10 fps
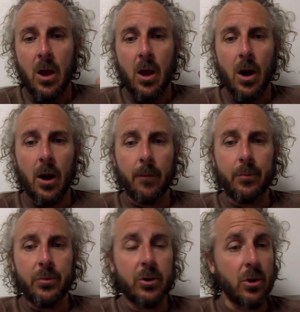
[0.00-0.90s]

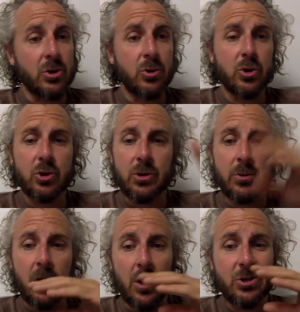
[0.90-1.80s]
You can also do stream
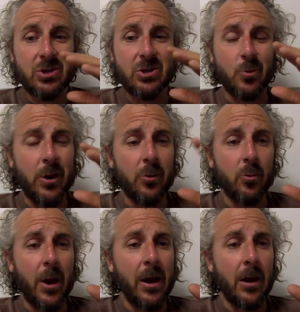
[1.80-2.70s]
of consciousness and
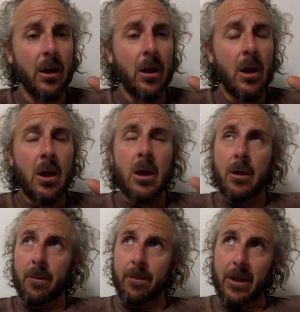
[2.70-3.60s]
rant.
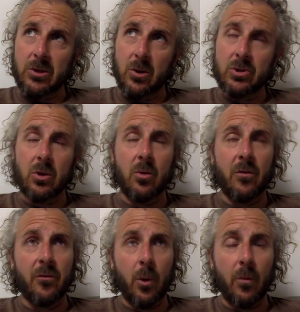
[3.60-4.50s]
That's also a
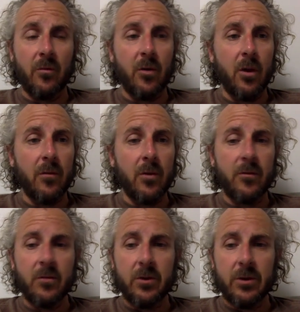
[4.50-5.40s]
form
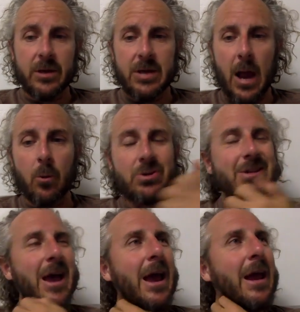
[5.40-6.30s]
of a lyric essay. I will
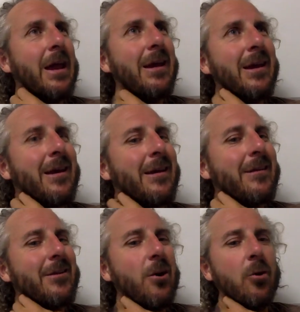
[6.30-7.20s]
say,
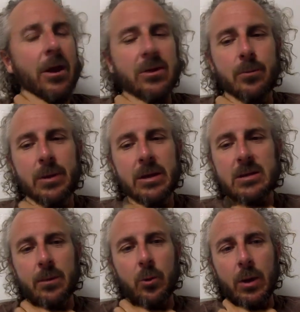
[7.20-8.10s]
like the
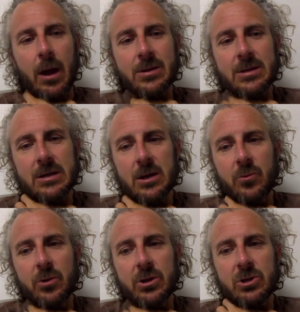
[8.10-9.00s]
beats, like Bukowski did a
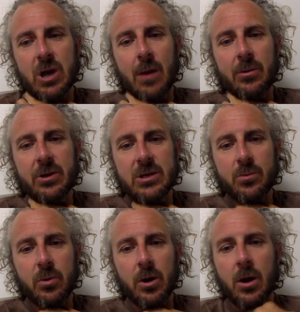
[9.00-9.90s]
really good job of this,
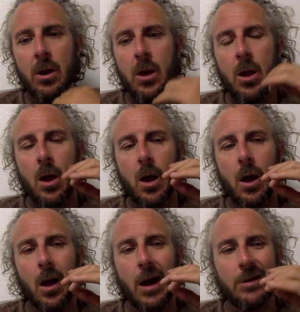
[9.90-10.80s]
but
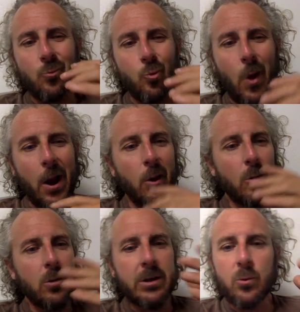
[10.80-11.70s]
I
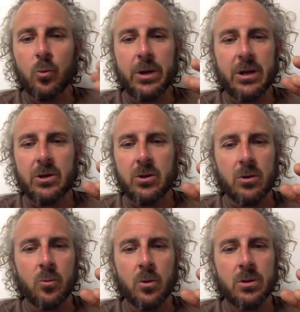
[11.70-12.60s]
rarely read
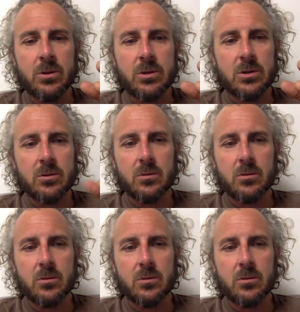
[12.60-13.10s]
good ones